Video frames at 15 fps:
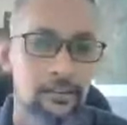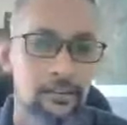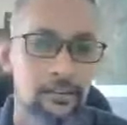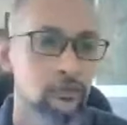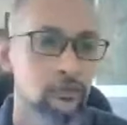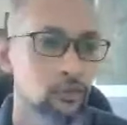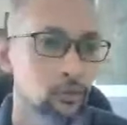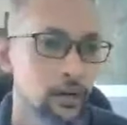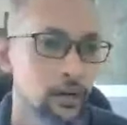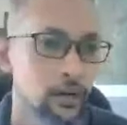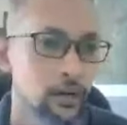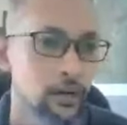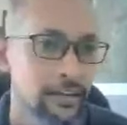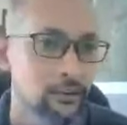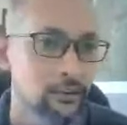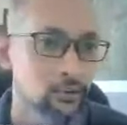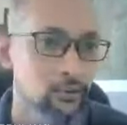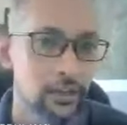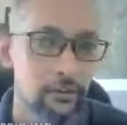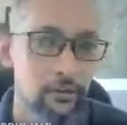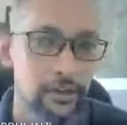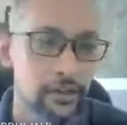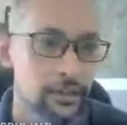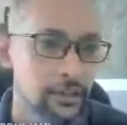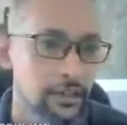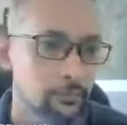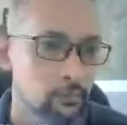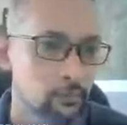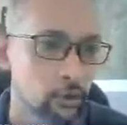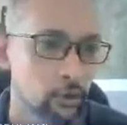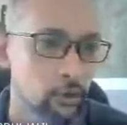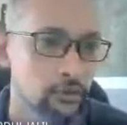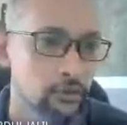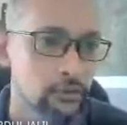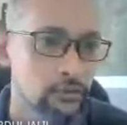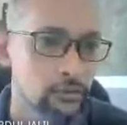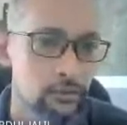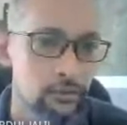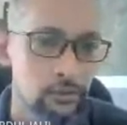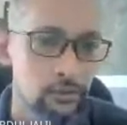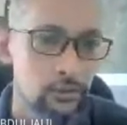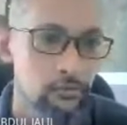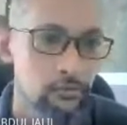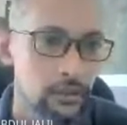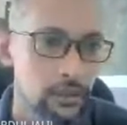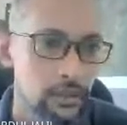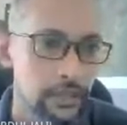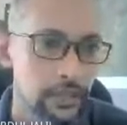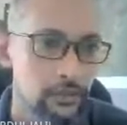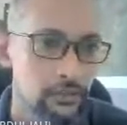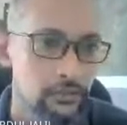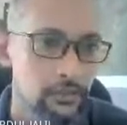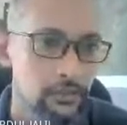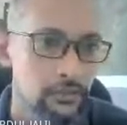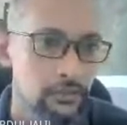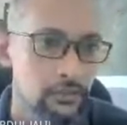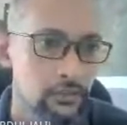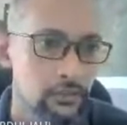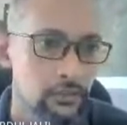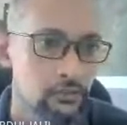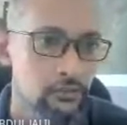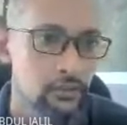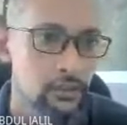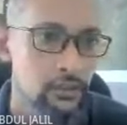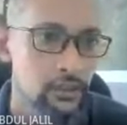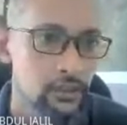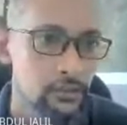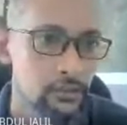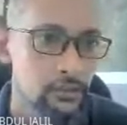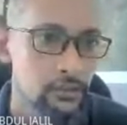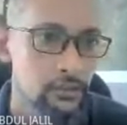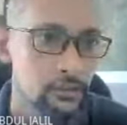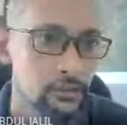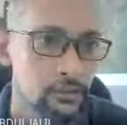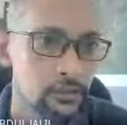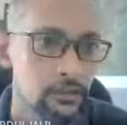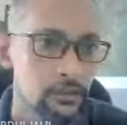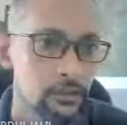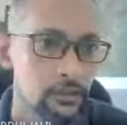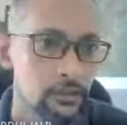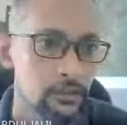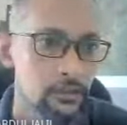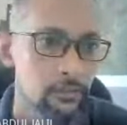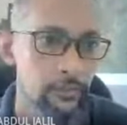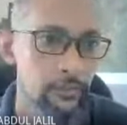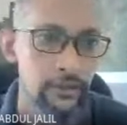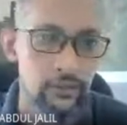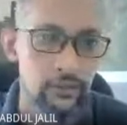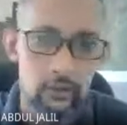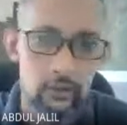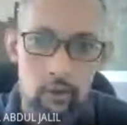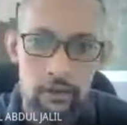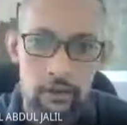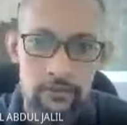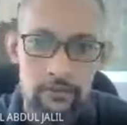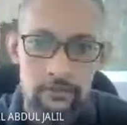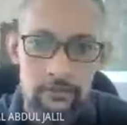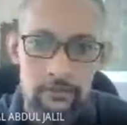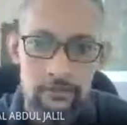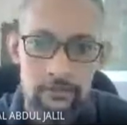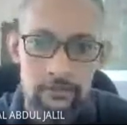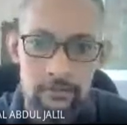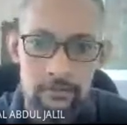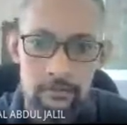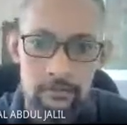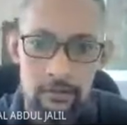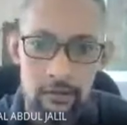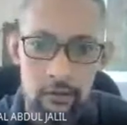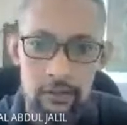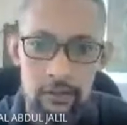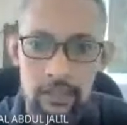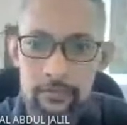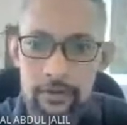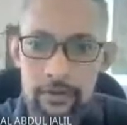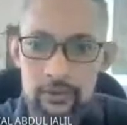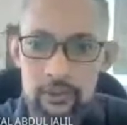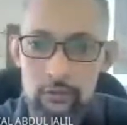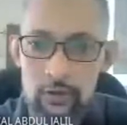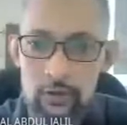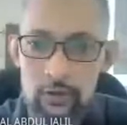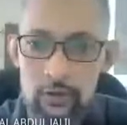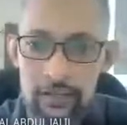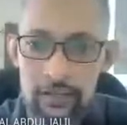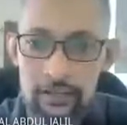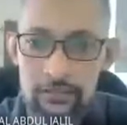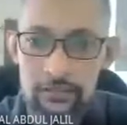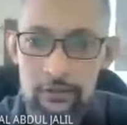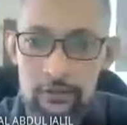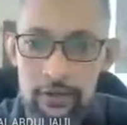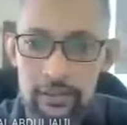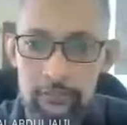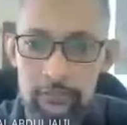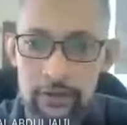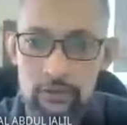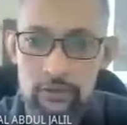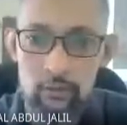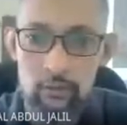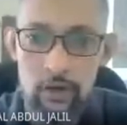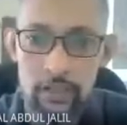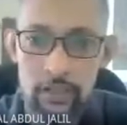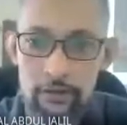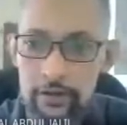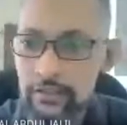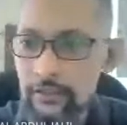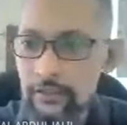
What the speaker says: So what I can do there, right? Okay, I'm going to do some selections using magic wand. Okay, magic wand there, right? Magic wand there, right?